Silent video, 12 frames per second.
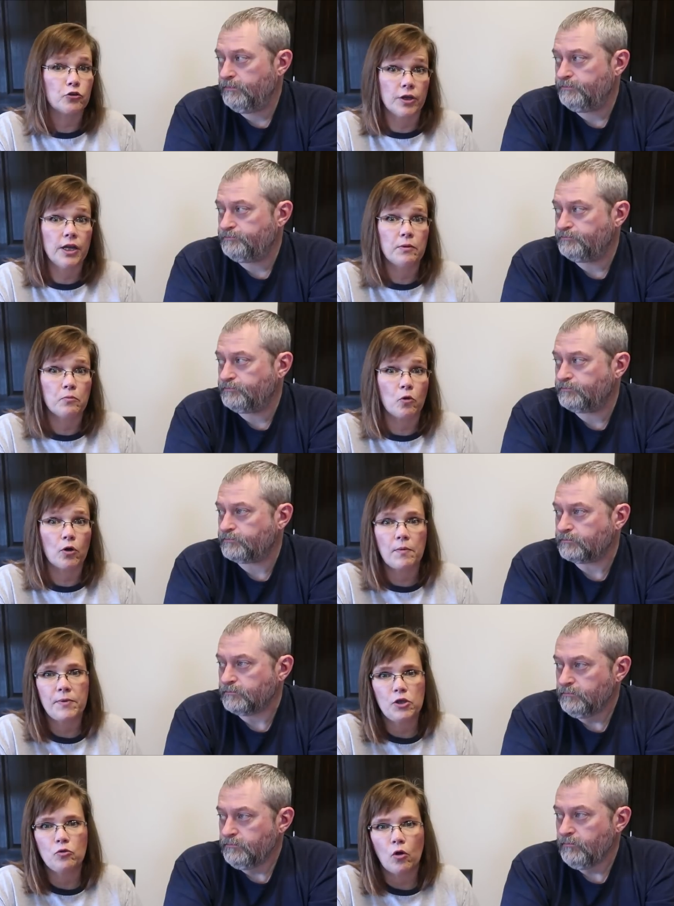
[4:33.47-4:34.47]
Speaker 1: you're getting more. I
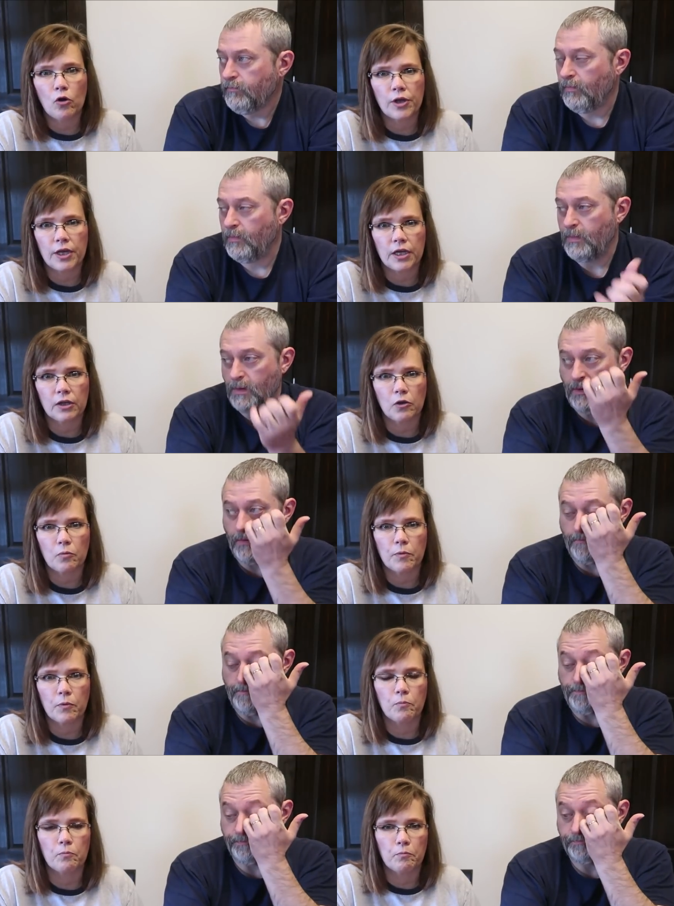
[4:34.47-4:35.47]
mean, you are getting a
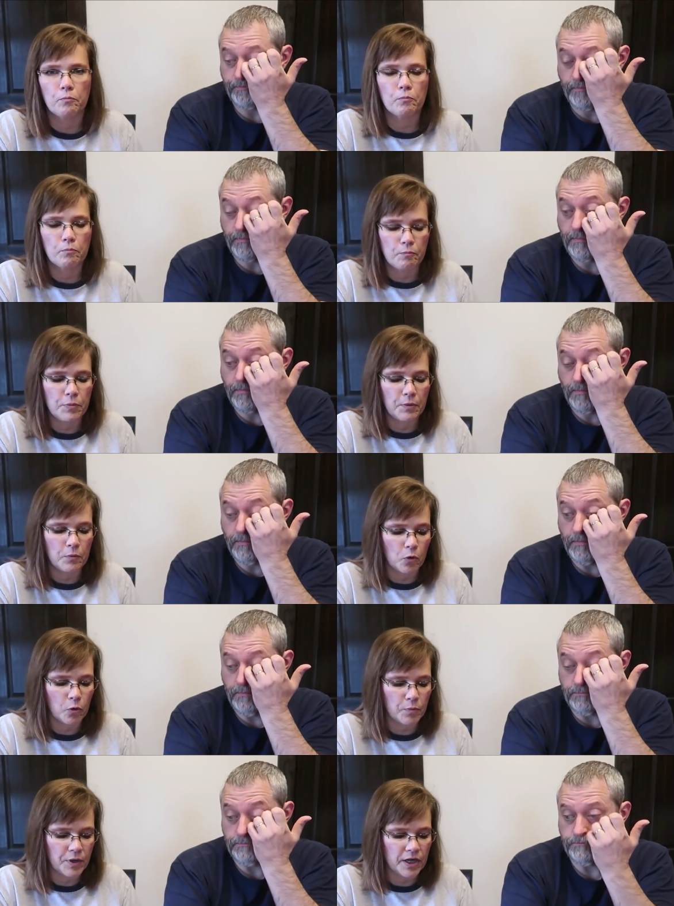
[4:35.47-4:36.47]
little bit
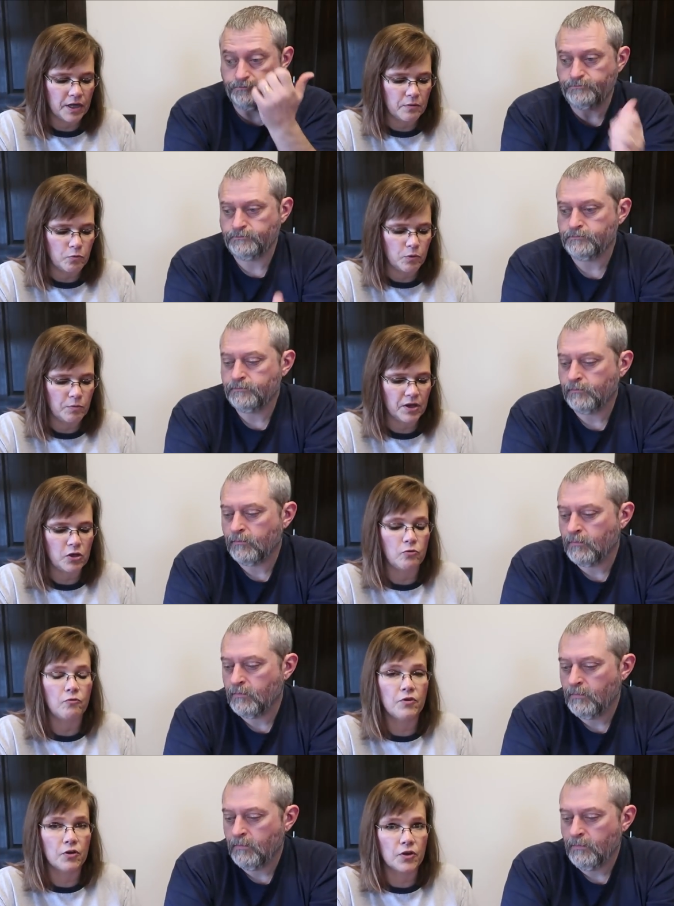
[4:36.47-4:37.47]
more, but it would make you
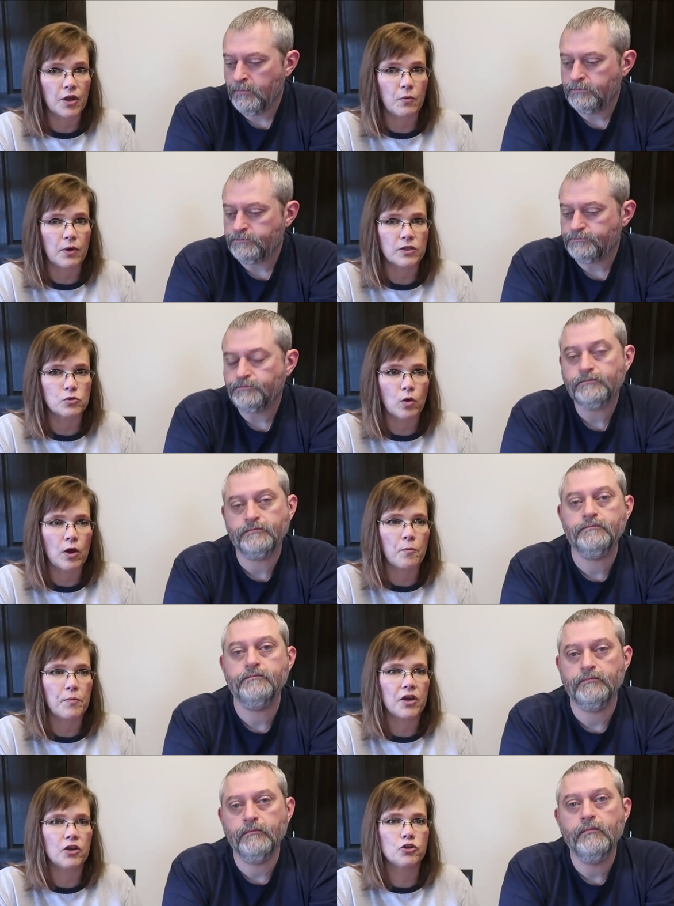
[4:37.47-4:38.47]
feel that way as well
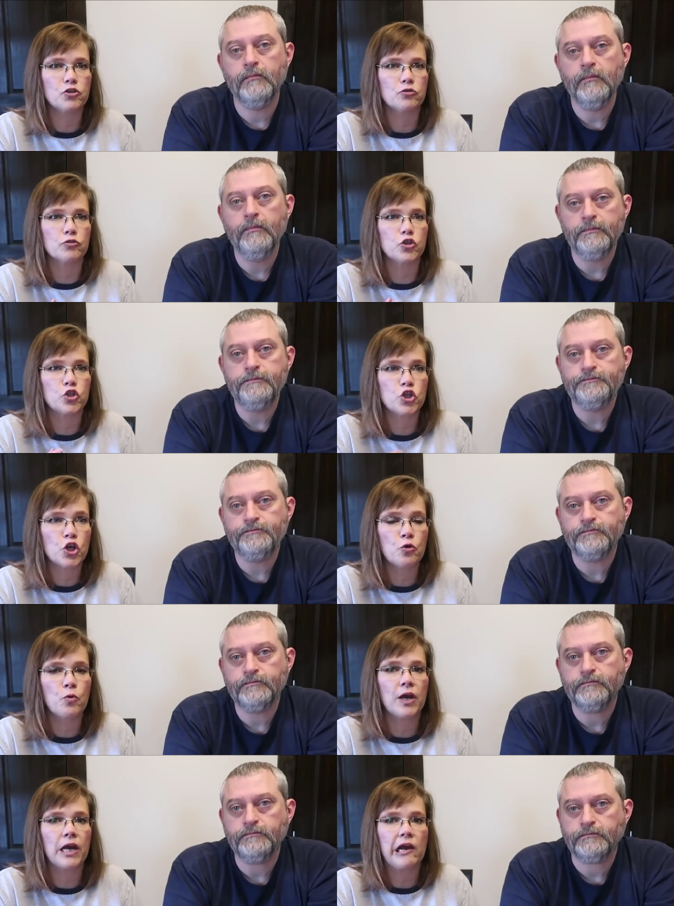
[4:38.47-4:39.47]
because you're
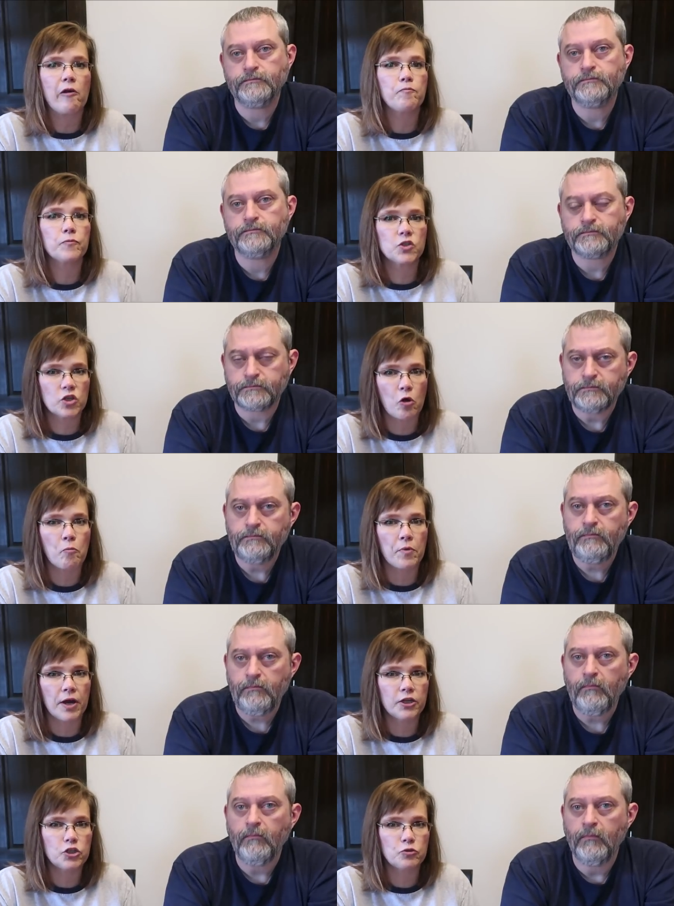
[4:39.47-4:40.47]
chewing so
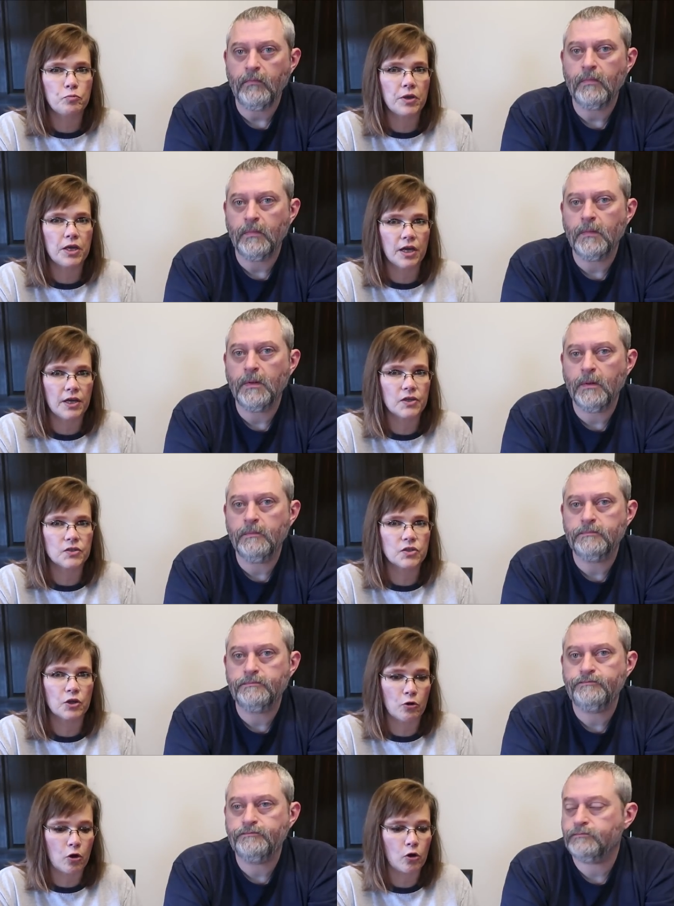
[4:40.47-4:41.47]
much because
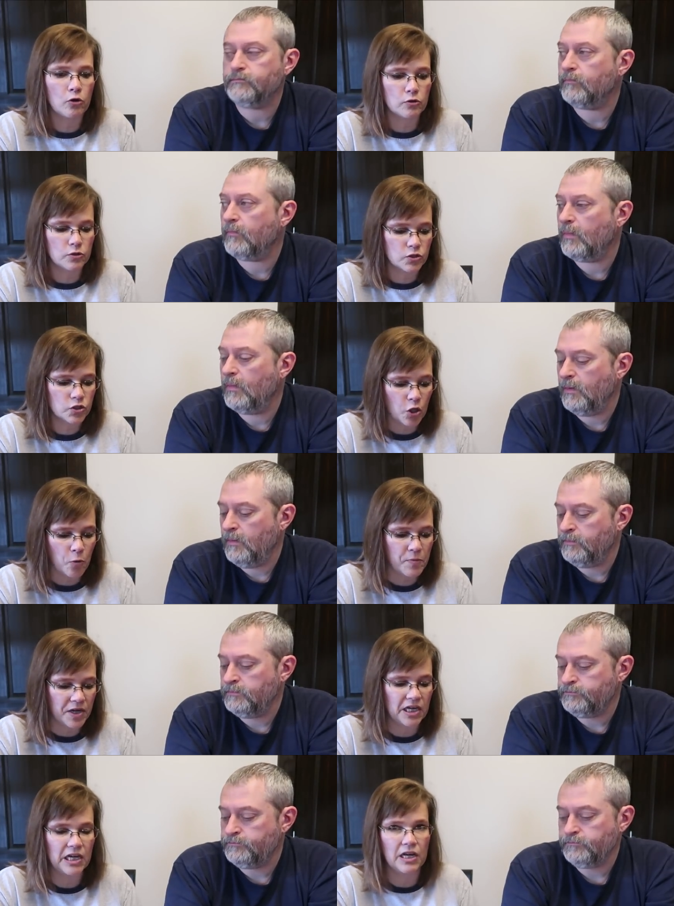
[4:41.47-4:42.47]
there are so
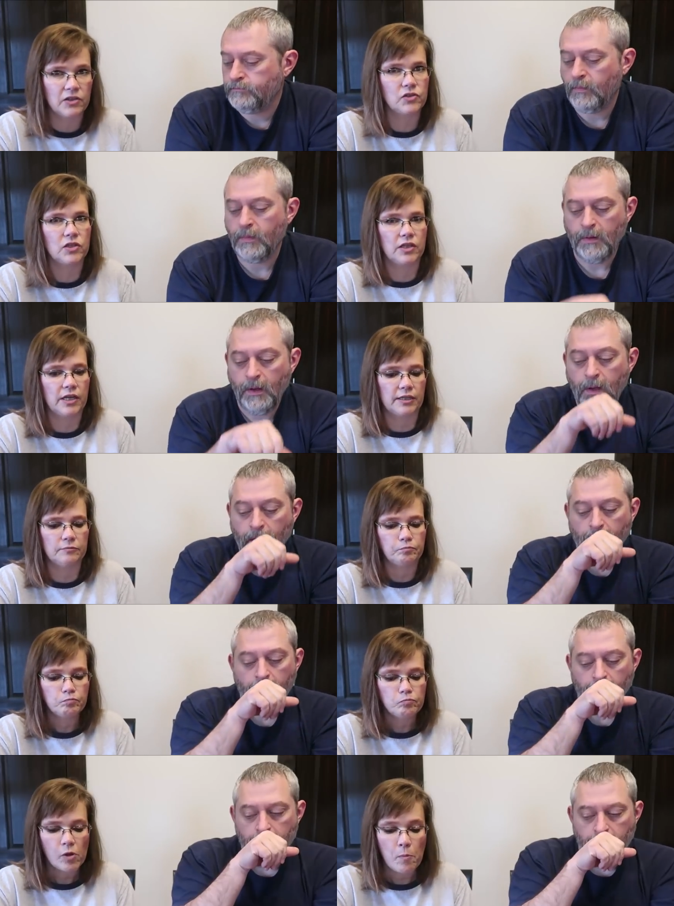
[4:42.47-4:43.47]
many nuts in that.
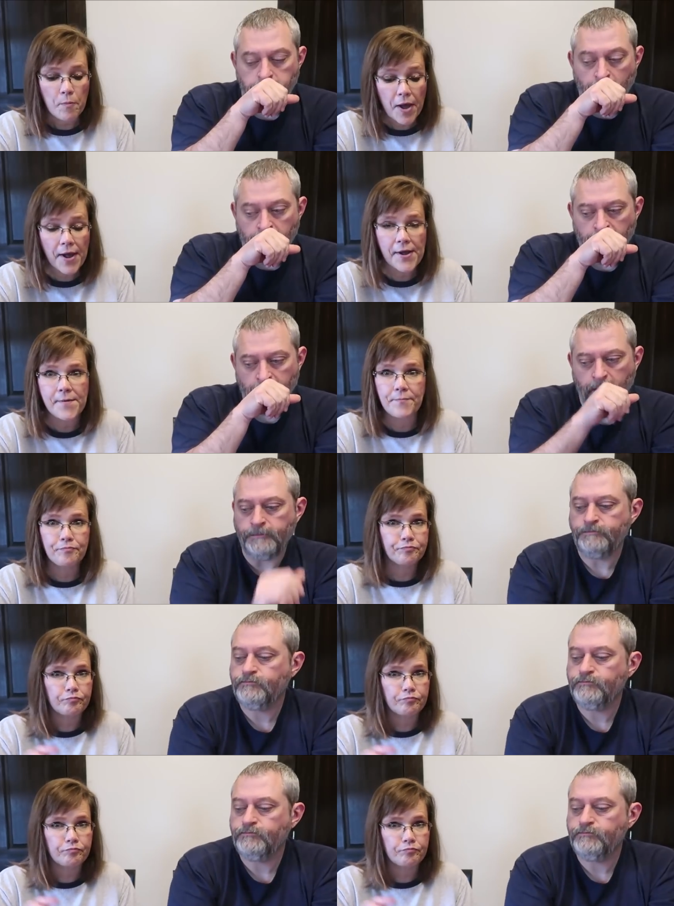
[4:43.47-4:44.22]
But